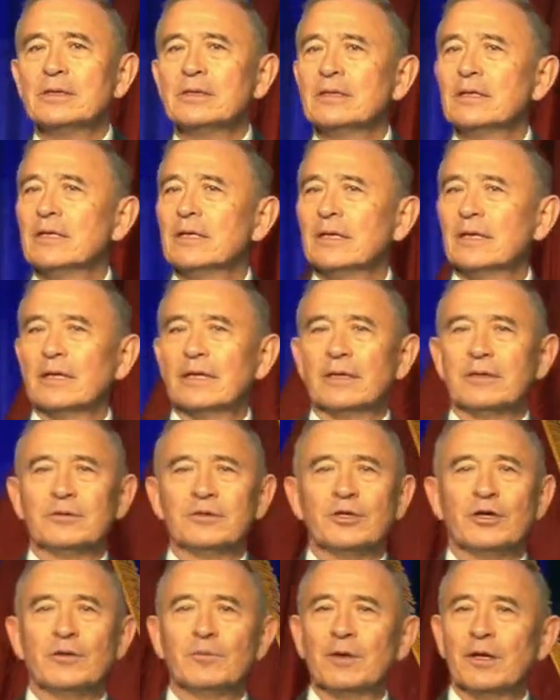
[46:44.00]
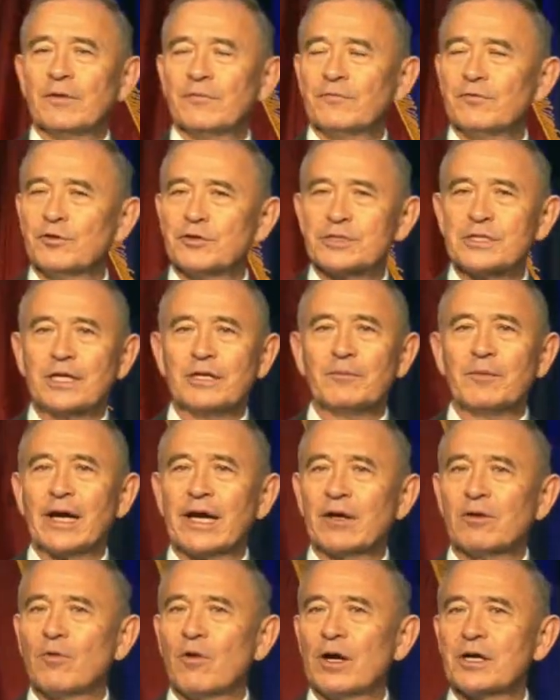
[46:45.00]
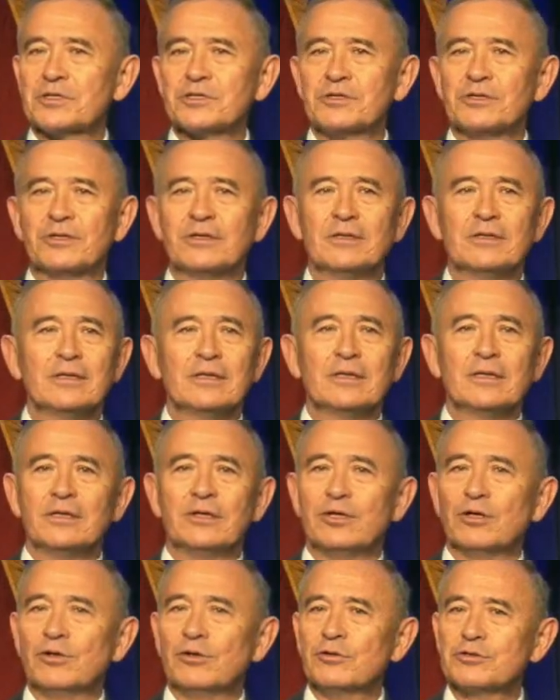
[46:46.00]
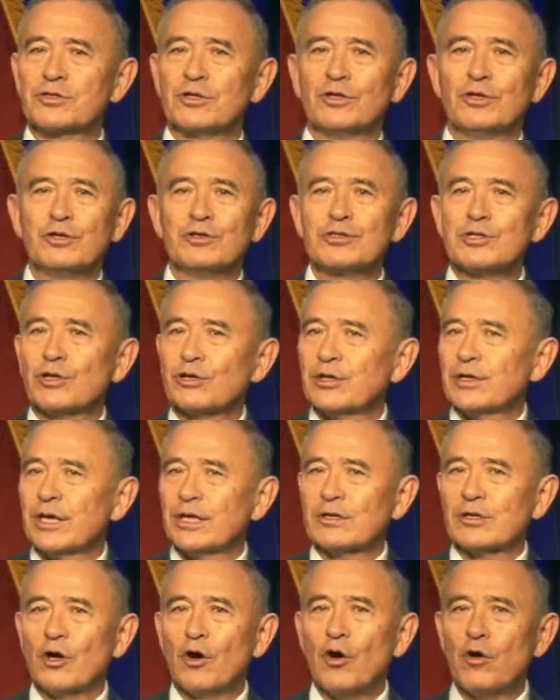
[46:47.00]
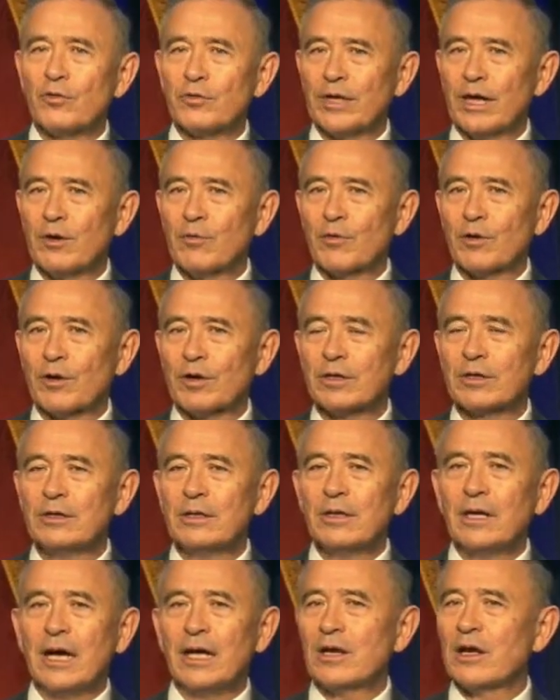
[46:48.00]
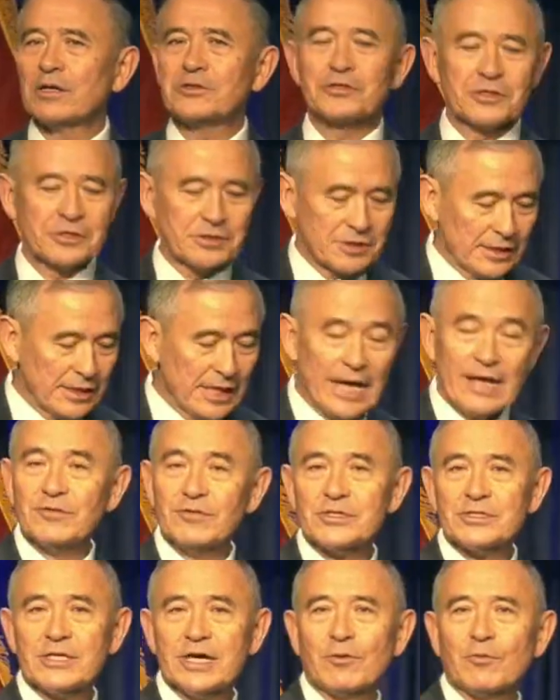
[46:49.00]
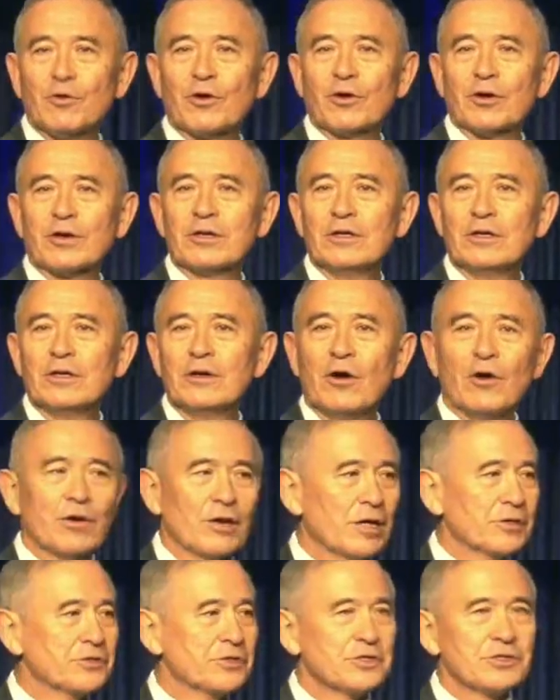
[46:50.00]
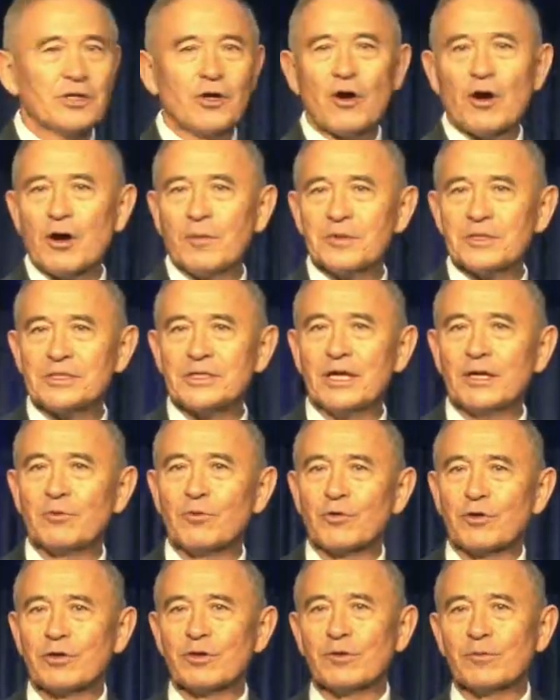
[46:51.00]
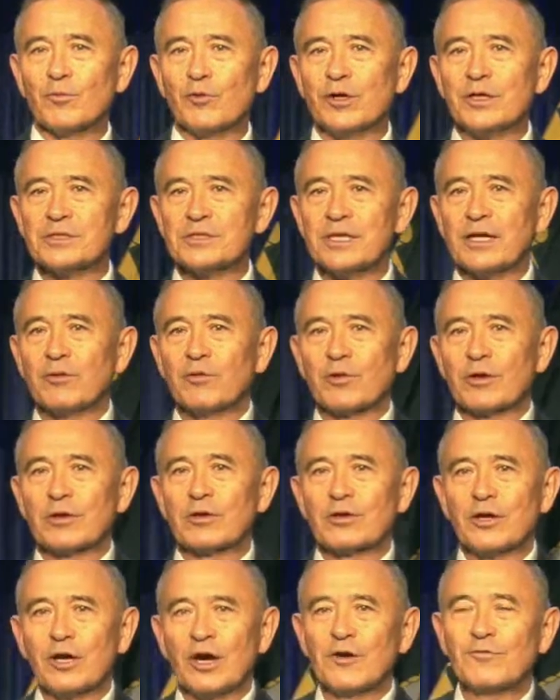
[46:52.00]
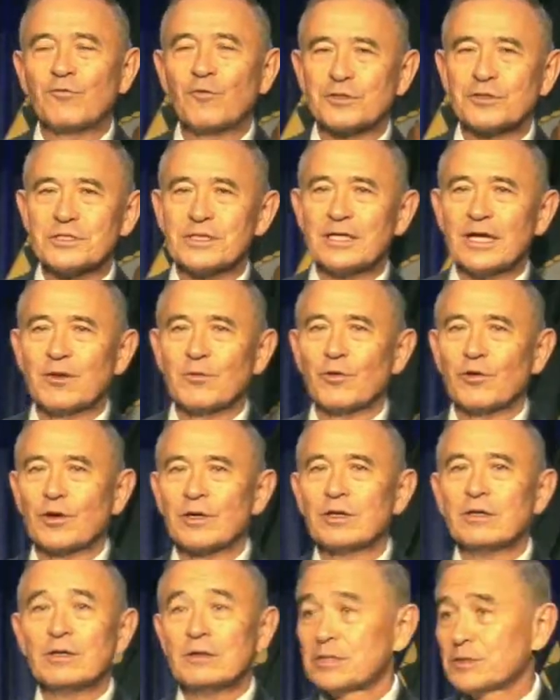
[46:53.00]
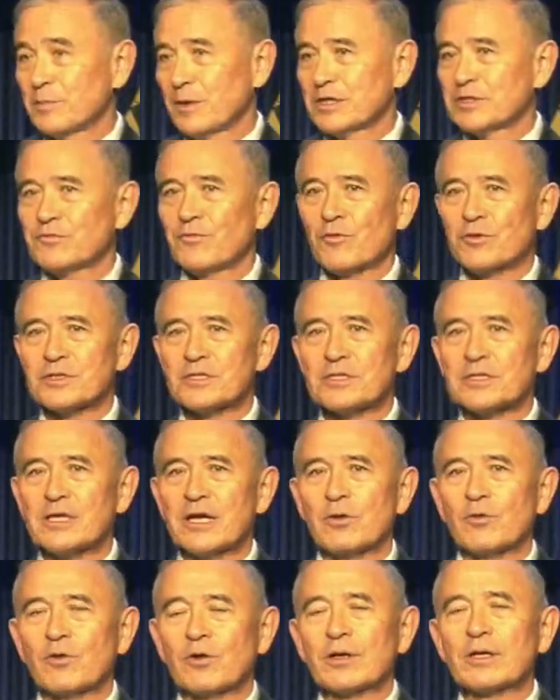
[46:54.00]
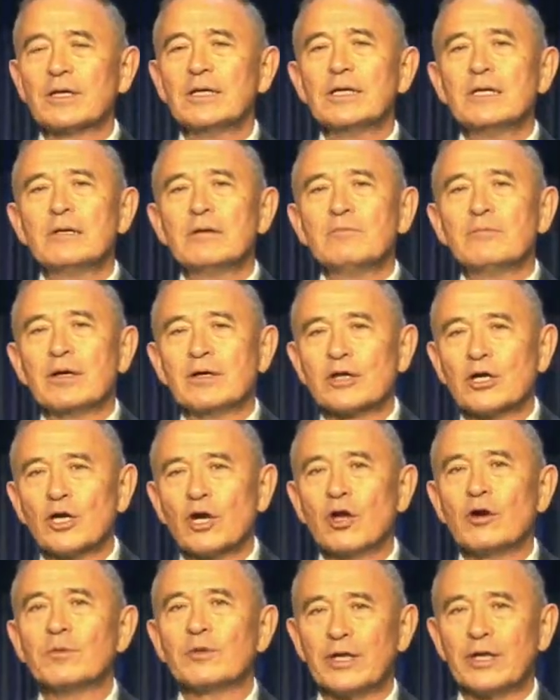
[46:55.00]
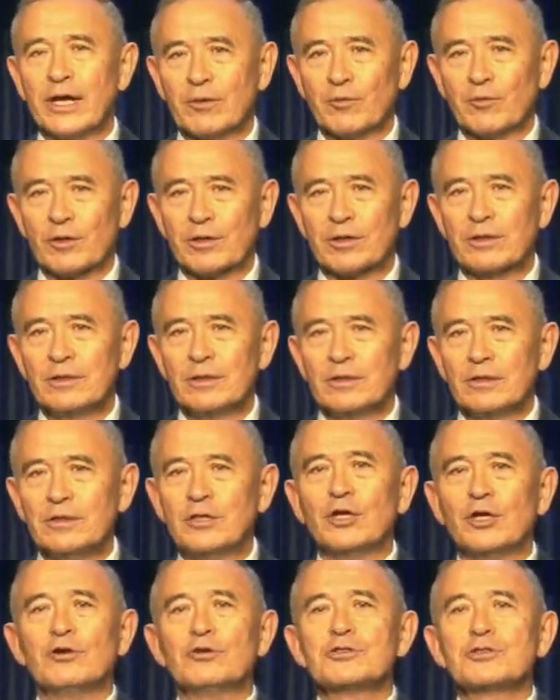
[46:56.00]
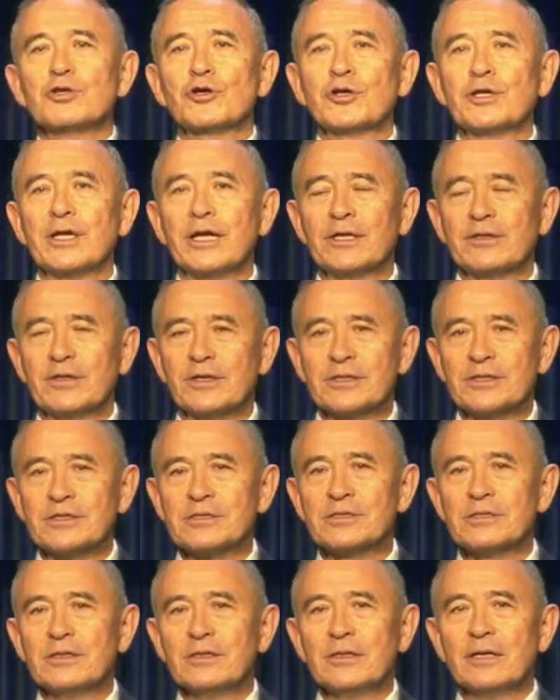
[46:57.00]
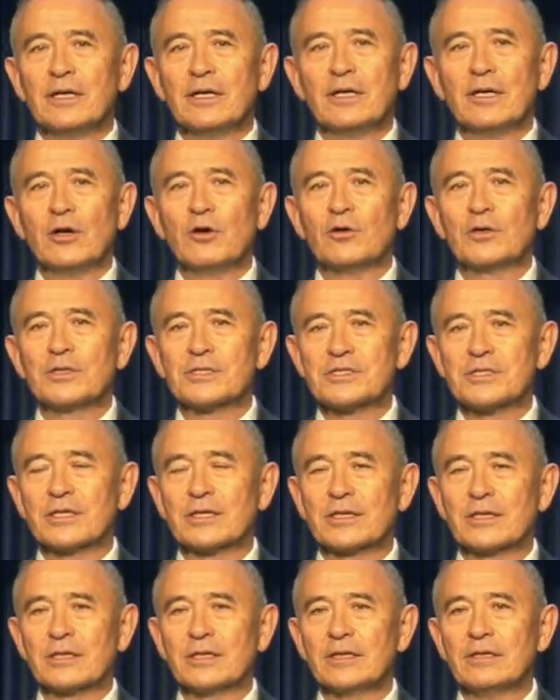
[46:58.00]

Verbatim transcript: Uh, you know, but if you're sitting back in Washington, you know, who's good, who's looking at the whole network and not just the Navy's network or not just the Army's network or the Marines network or the Air Force's network, Space Force's network, but the global network. You know, who's looking at this holistically